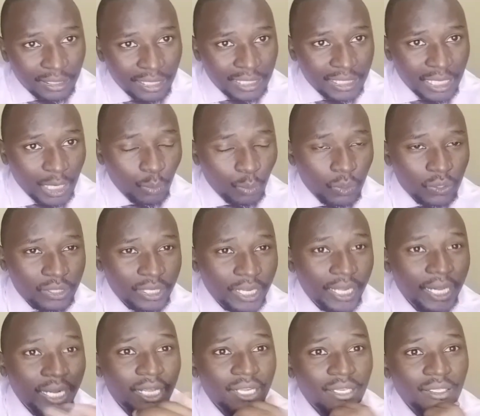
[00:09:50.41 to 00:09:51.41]
that I was
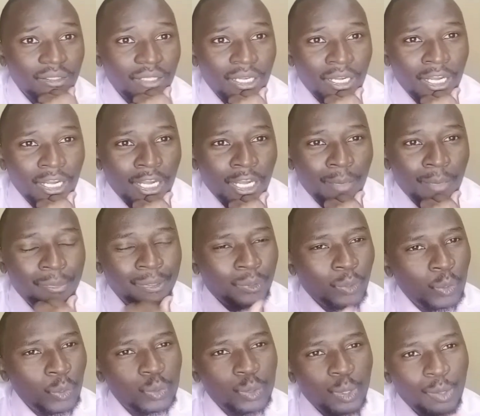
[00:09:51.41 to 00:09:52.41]
selling,
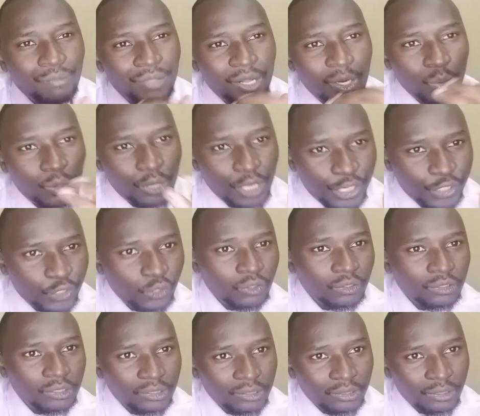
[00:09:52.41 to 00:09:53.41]
because of the location.